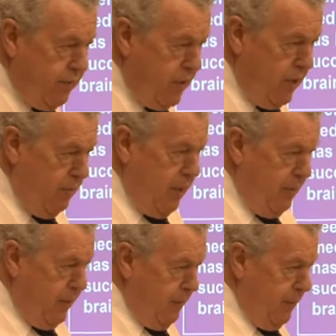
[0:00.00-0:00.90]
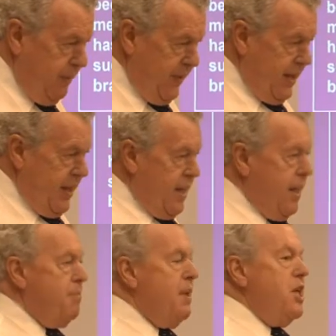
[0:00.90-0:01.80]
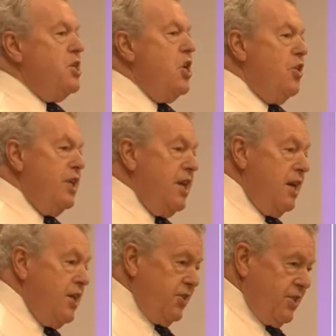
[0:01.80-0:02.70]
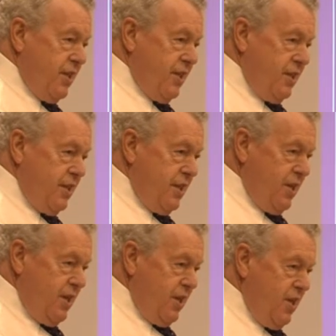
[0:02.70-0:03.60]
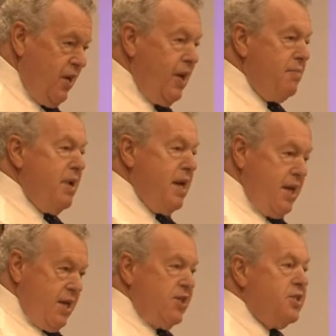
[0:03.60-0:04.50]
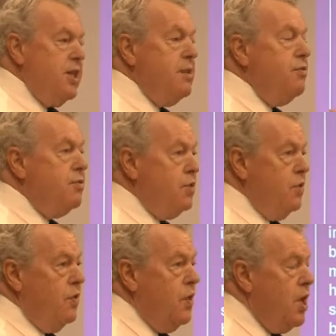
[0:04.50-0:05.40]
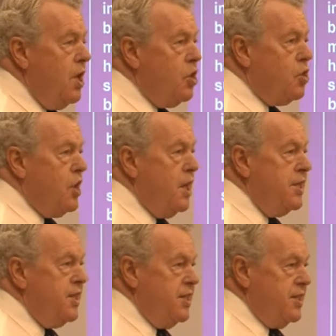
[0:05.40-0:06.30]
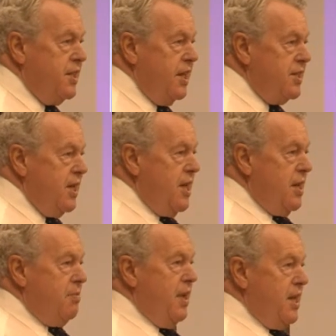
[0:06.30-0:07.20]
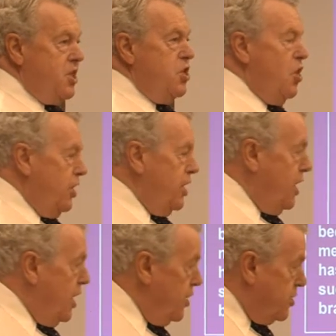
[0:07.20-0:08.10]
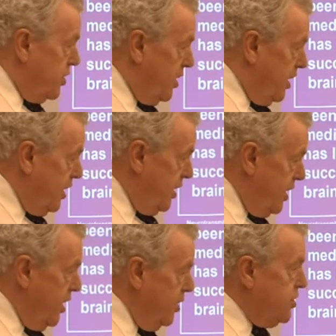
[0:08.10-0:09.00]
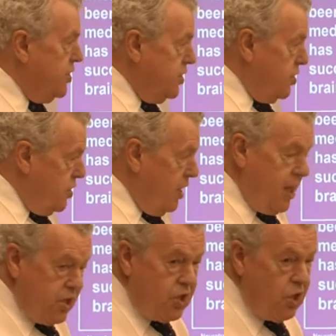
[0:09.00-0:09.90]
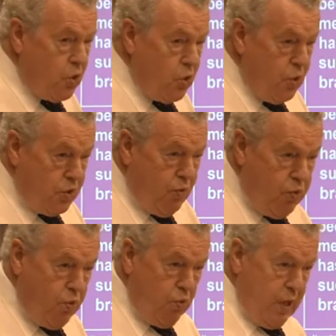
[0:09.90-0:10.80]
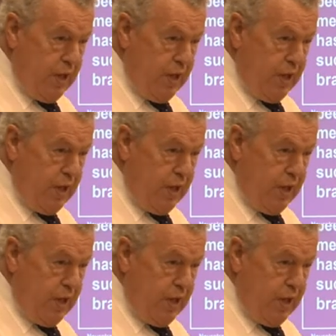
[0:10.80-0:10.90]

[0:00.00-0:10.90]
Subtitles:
a lot of people. But it's not the answer. You know, it may see them through crises and things, but it's not the answer. The answer is to try and get to the cause of where